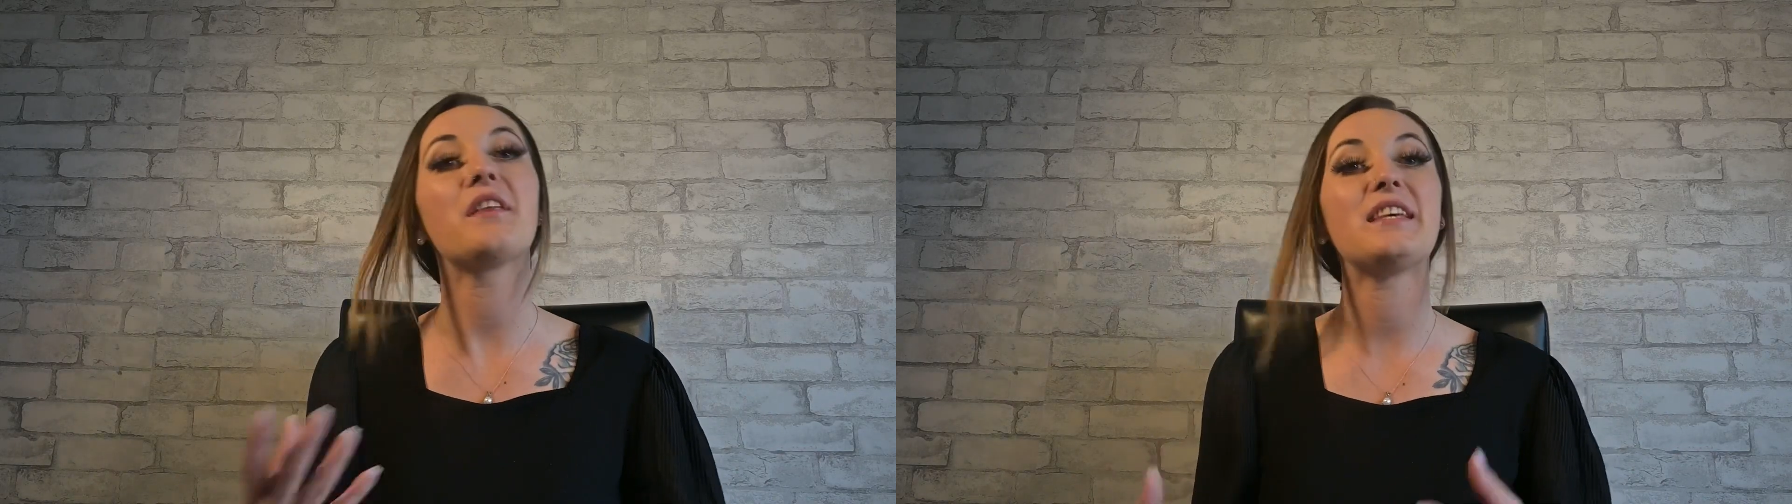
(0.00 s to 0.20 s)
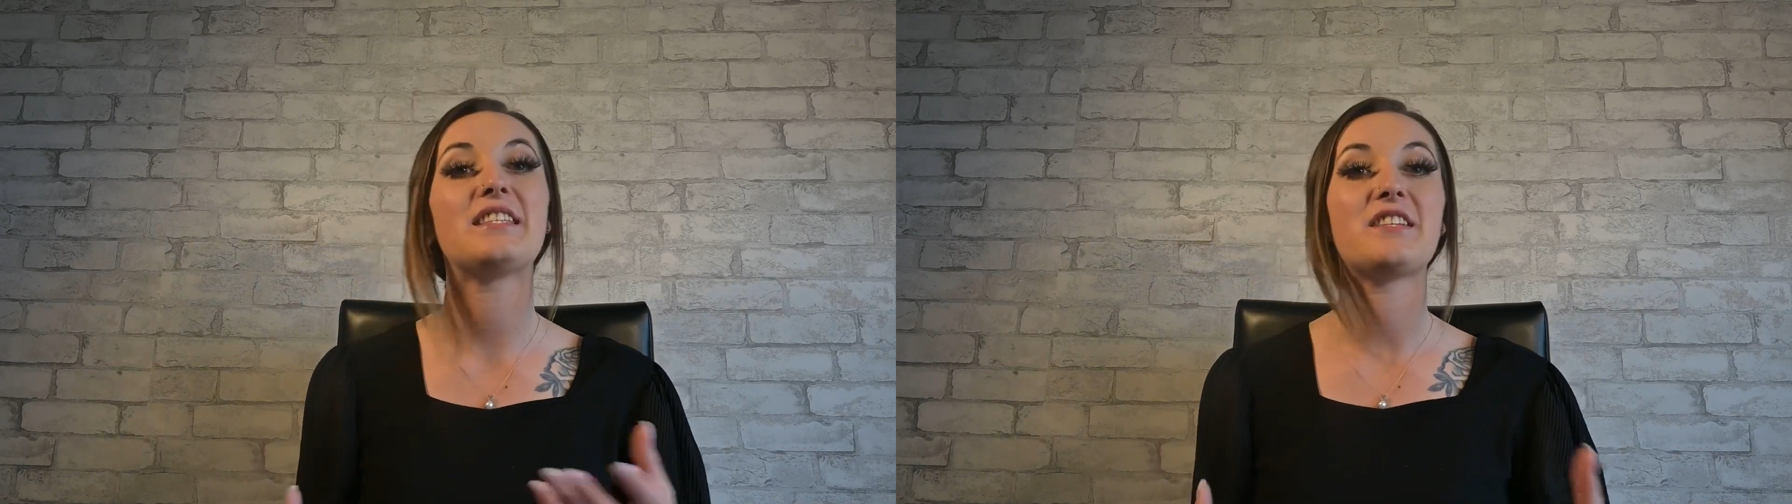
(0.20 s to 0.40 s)

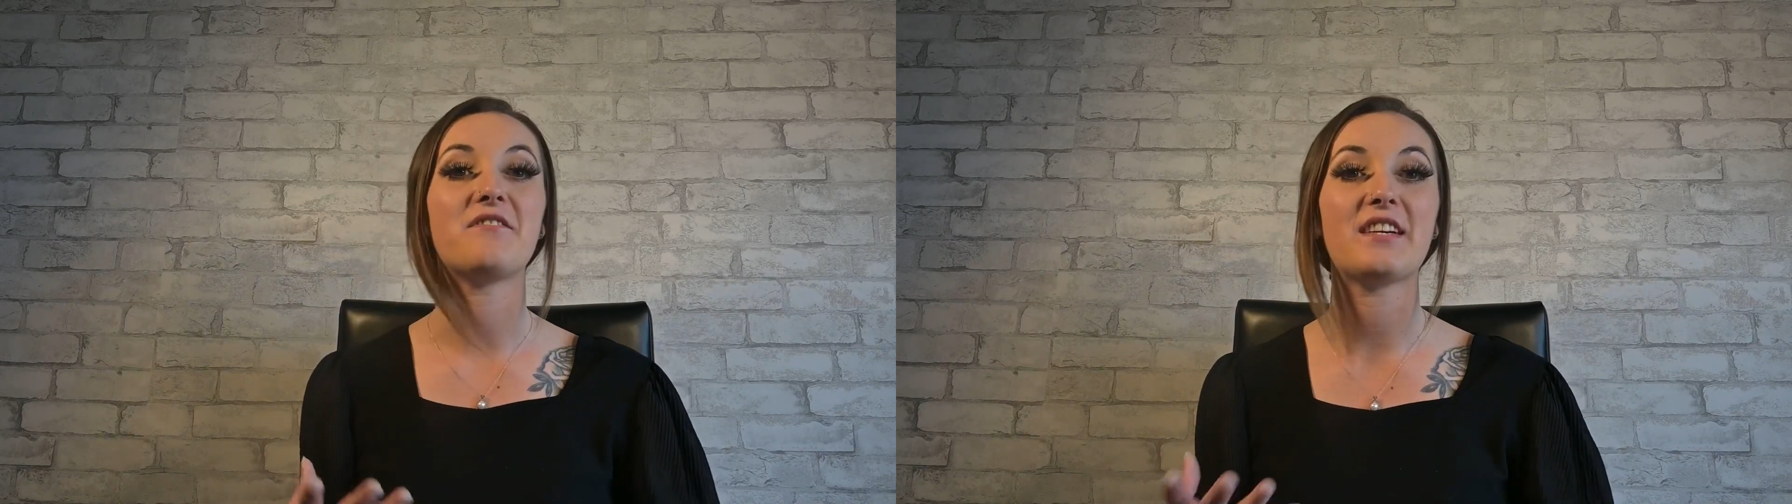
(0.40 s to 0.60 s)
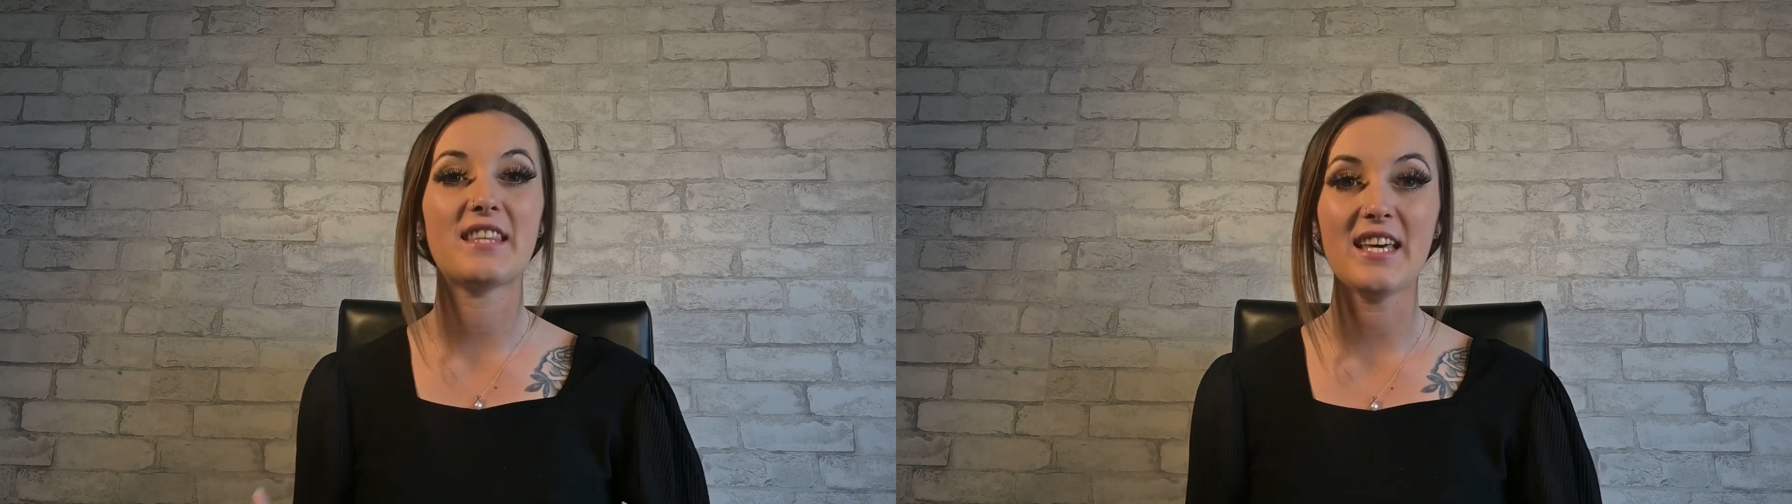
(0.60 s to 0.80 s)
these
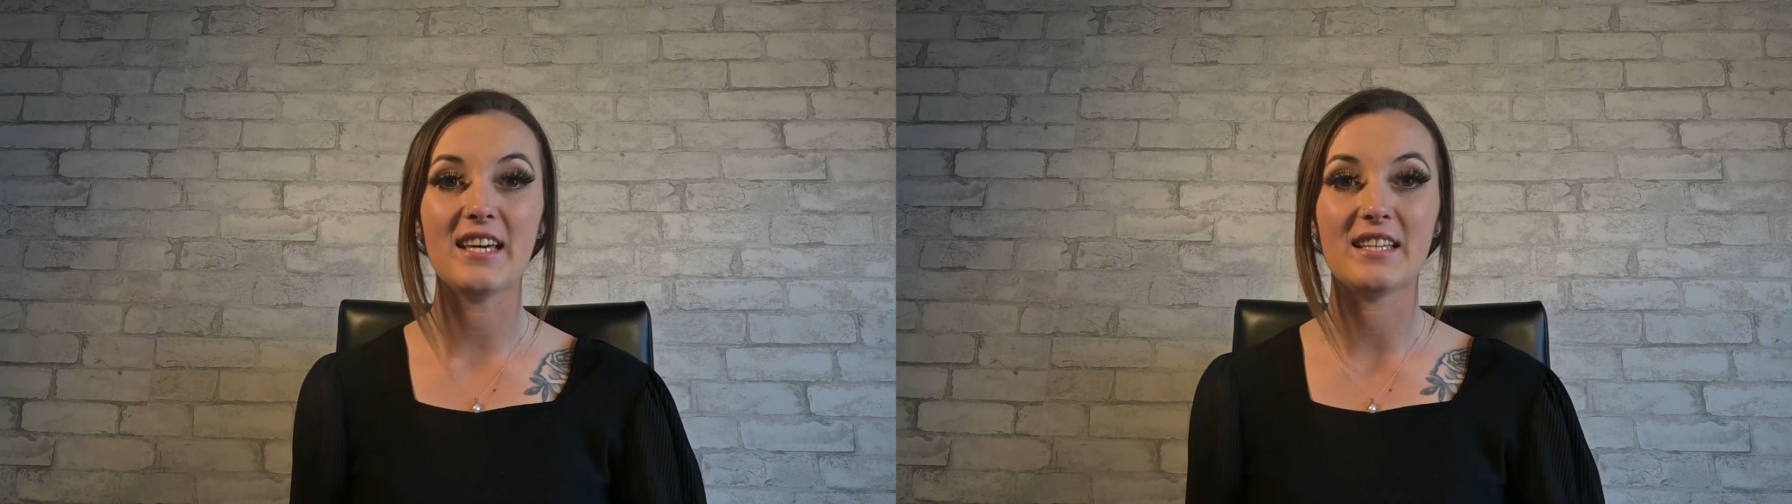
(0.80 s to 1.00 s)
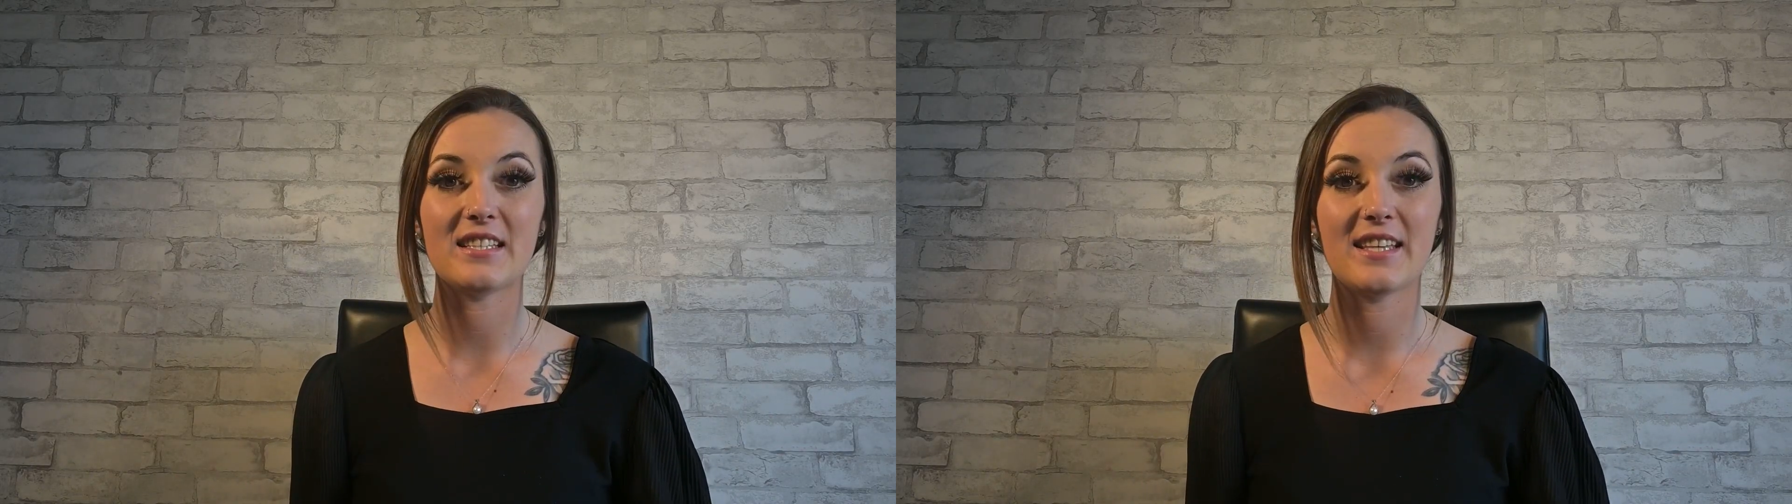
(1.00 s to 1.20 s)
different
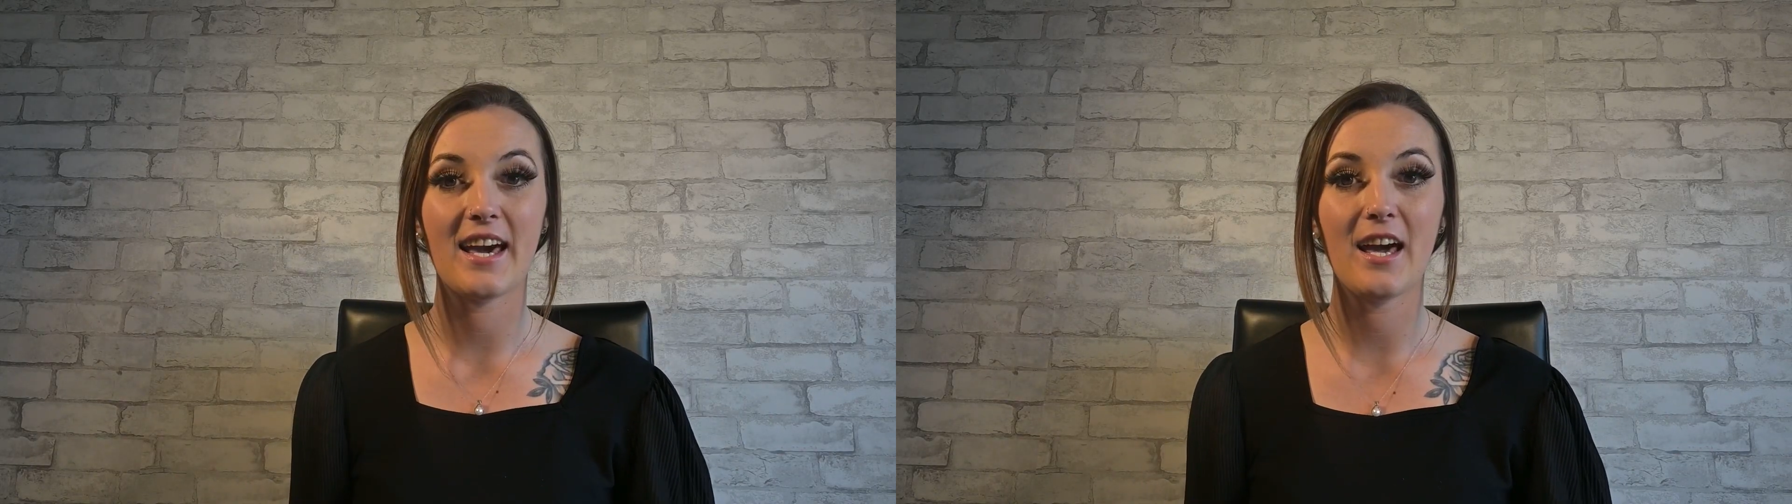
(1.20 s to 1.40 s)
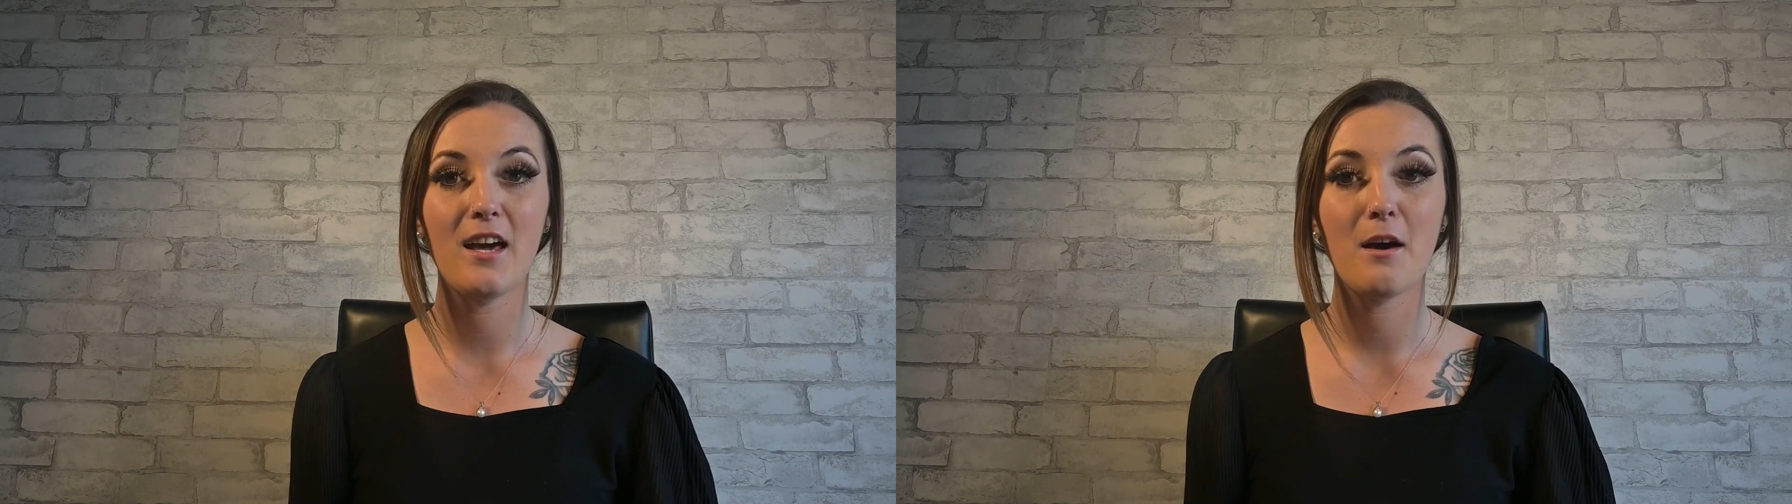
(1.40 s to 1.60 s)
things,
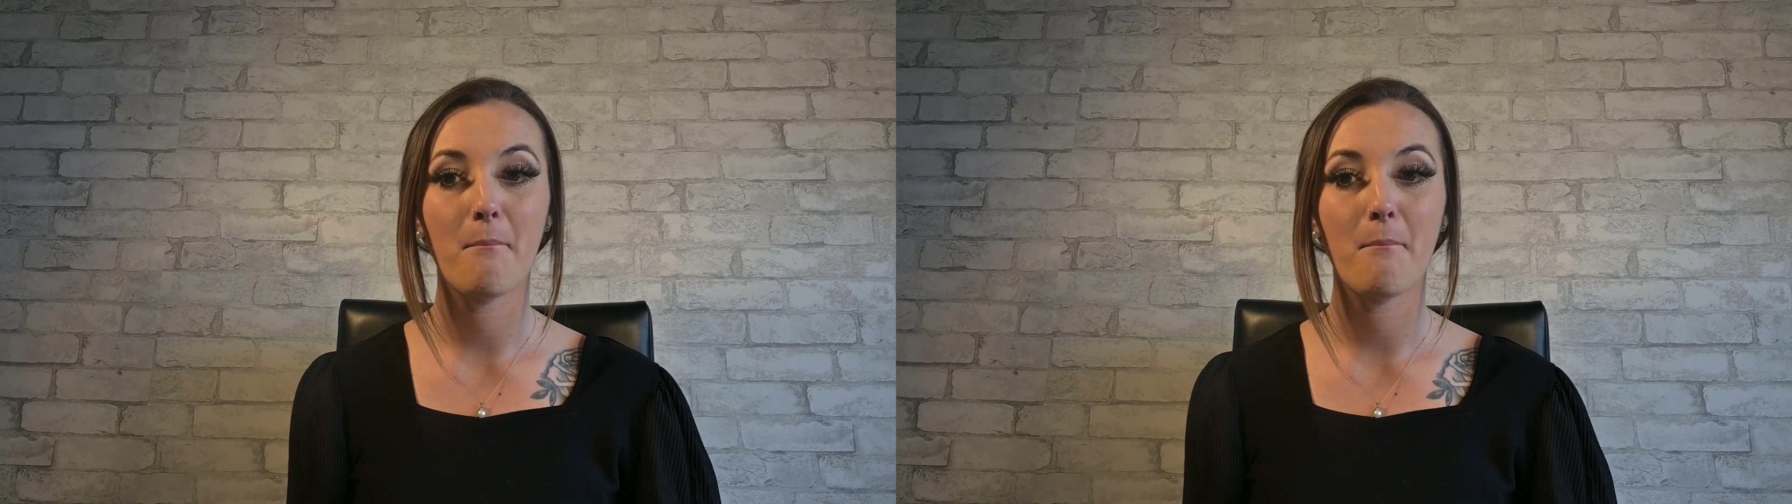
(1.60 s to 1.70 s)
okay?